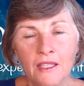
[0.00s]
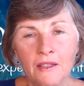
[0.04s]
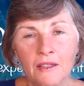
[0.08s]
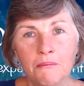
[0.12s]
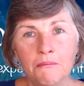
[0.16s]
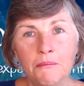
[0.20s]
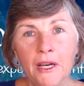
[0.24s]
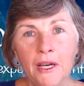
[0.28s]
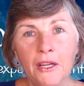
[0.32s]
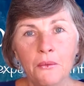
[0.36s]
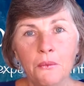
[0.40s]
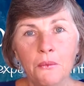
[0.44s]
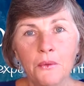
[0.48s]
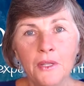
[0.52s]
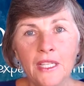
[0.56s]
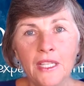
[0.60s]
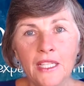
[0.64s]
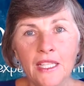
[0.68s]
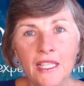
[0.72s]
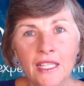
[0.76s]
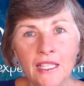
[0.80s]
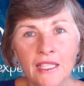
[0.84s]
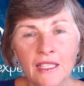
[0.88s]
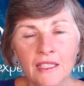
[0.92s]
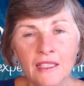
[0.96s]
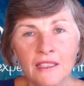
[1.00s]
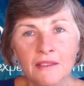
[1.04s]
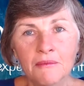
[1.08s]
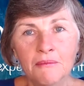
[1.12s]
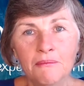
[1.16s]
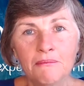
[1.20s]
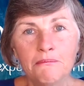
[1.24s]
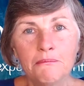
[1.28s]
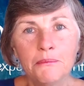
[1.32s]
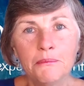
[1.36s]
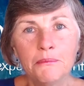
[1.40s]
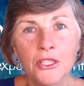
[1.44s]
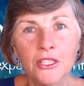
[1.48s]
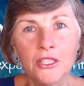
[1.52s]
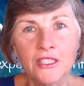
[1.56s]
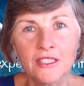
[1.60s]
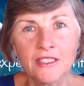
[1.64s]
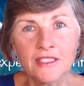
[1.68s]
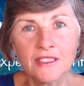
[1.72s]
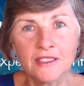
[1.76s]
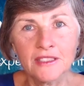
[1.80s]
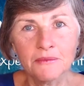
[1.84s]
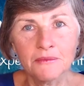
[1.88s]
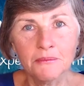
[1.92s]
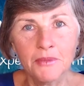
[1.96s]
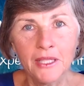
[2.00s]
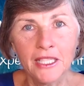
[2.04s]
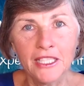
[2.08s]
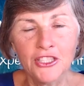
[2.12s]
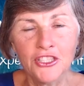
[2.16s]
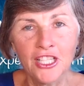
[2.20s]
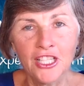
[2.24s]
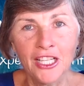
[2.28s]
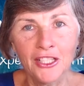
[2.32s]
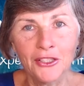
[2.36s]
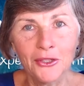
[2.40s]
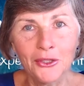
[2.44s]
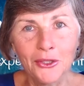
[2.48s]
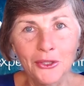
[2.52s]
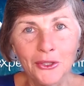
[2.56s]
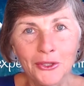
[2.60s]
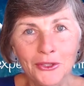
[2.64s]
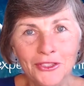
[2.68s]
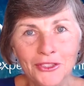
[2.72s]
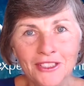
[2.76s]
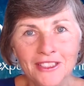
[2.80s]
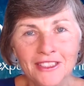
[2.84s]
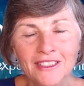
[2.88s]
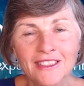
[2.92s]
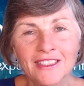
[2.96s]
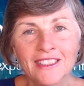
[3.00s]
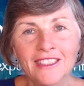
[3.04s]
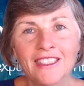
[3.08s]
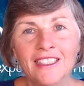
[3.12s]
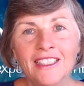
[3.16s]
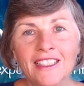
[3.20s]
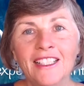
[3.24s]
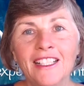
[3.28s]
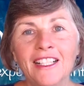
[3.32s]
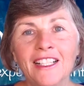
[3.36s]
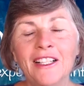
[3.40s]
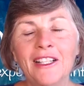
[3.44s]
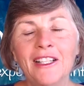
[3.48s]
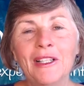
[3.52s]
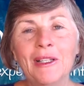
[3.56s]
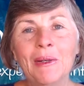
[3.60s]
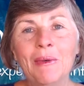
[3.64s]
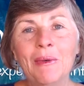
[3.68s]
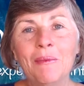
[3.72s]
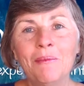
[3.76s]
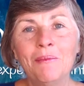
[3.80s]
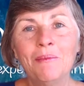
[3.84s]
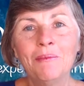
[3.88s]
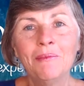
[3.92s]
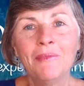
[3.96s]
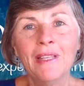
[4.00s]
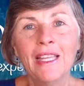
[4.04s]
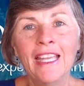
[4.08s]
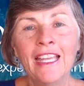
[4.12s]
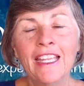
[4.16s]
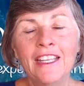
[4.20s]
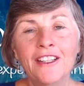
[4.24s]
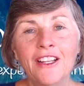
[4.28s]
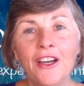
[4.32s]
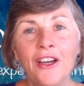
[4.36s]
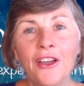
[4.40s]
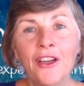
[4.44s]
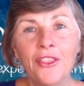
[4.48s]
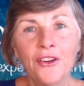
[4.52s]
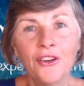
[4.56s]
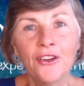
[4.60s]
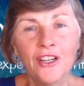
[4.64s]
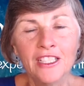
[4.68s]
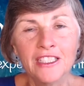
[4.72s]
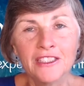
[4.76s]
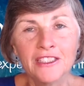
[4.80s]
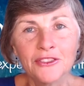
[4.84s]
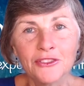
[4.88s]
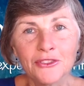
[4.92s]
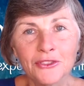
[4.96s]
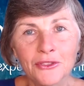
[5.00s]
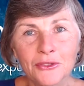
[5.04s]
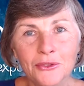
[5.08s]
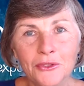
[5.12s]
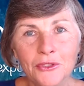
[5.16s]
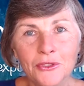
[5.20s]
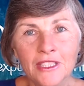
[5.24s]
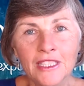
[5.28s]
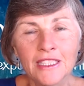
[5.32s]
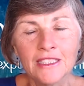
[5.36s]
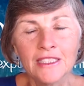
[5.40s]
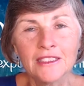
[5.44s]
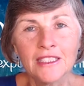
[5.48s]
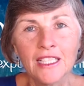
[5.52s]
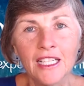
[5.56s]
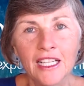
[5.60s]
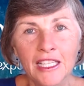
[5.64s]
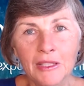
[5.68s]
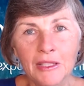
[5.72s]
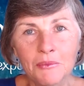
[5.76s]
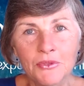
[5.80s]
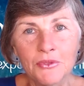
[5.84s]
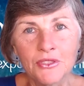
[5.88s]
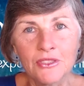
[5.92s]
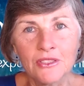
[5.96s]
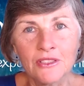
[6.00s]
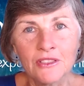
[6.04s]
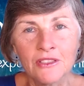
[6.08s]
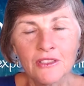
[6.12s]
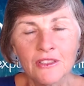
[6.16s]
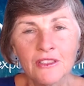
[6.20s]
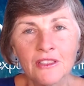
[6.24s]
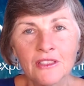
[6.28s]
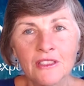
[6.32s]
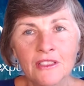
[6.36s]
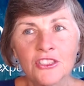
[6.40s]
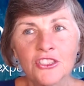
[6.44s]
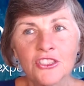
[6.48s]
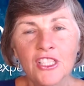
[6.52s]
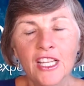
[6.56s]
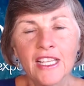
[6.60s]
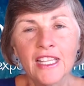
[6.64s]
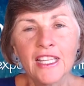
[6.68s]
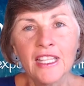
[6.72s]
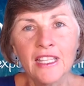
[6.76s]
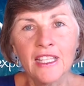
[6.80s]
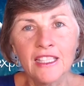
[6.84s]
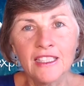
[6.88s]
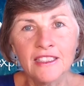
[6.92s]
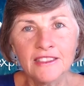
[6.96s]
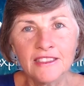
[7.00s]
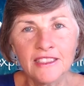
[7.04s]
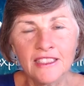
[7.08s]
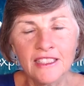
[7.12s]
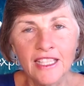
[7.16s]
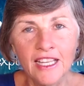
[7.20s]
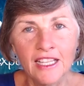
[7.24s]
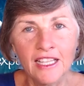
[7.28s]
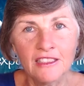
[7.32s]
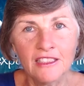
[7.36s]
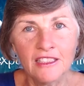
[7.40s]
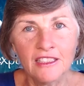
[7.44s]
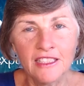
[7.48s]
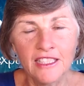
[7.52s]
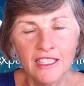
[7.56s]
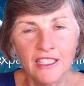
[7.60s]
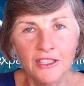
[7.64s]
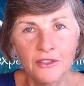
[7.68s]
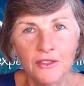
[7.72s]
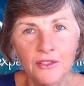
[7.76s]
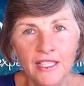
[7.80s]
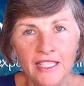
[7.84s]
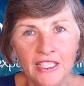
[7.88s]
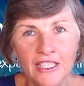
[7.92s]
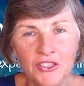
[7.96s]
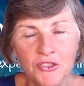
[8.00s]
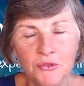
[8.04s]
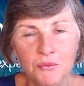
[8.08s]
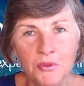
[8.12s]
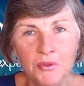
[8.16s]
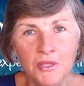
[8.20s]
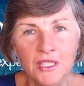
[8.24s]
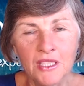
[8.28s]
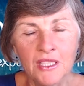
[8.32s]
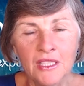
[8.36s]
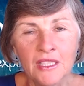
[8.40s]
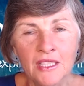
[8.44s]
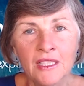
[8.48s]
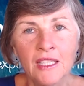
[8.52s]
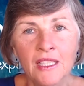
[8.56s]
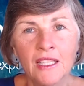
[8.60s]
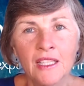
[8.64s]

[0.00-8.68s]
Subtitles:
by reading books by John Holt and other unschooling types, checking into Galileo XP,